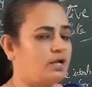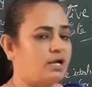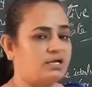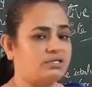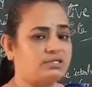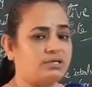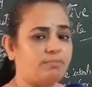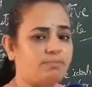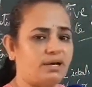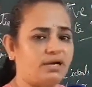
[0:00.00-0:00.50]
as
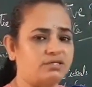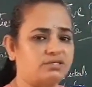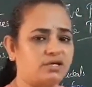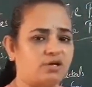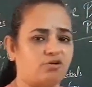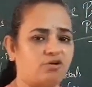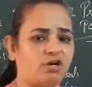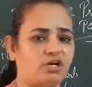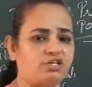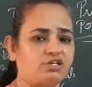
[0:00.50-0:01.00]
the blood
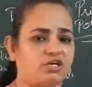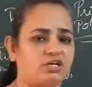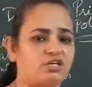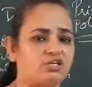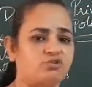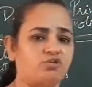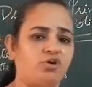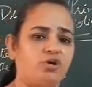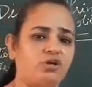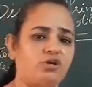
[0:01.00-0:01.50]
circulation
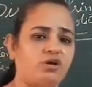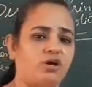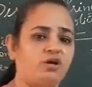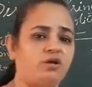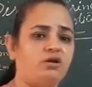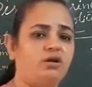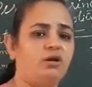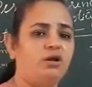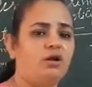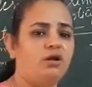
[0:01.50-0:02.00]
is going on